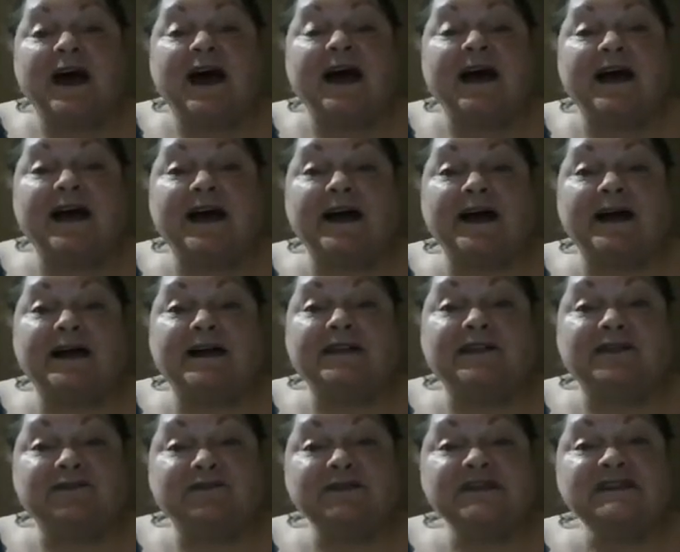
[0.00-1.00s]

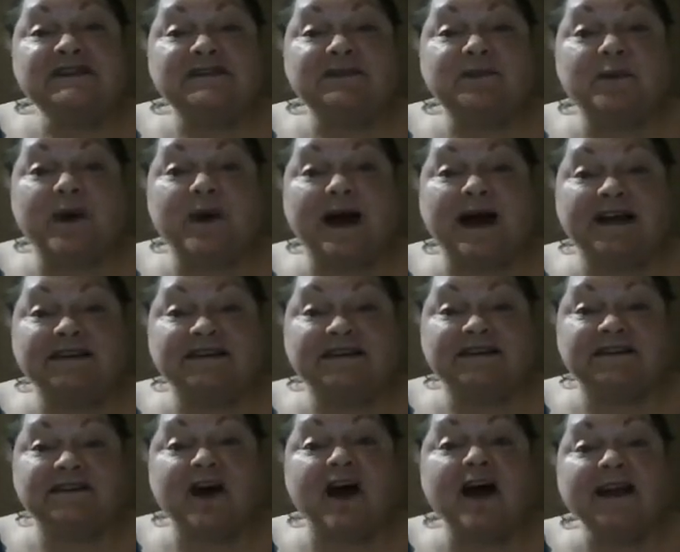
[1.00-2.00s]
The reason why I
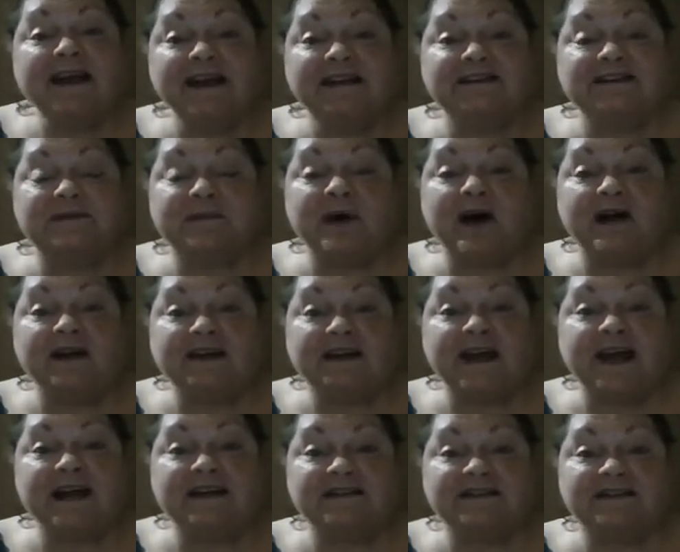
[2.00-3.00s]
did not get to
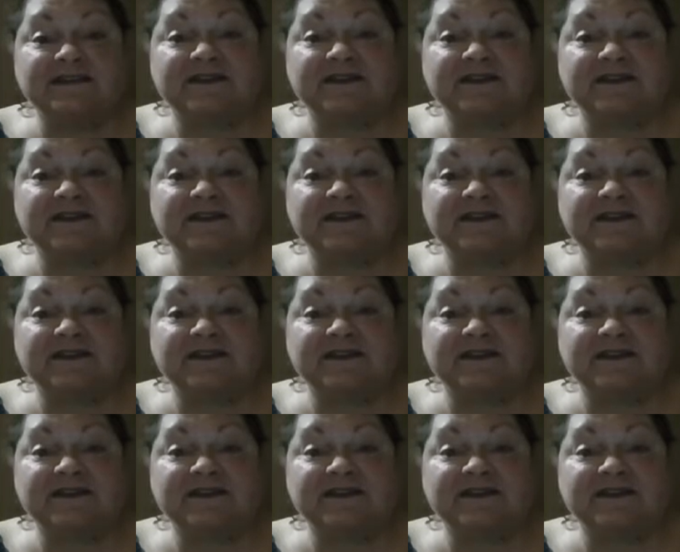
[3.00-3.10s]
podcast